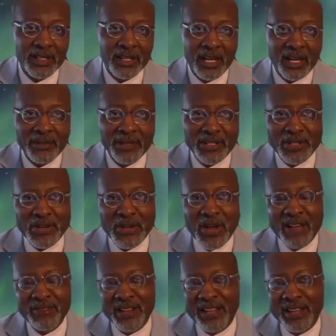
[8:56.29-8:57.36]
I mean, you know
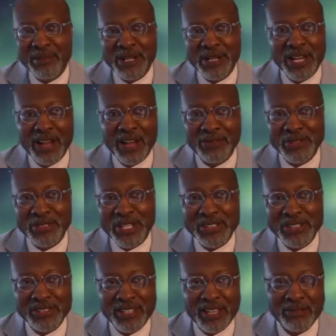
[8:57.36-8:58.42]
how many
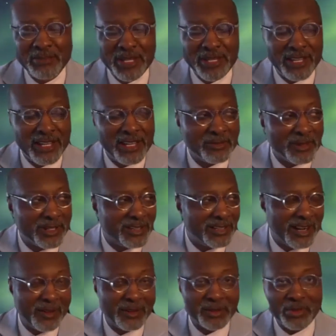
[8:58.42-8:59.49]
conversations I've been in where, you
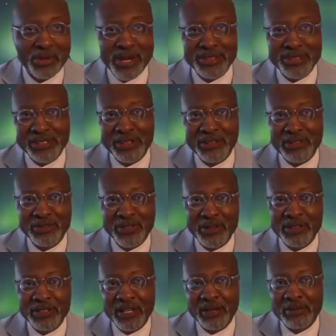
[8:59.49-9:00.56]
know, I was president of the
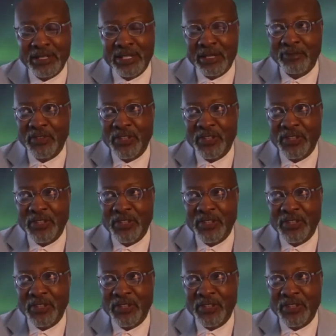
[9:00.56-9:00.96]
phone company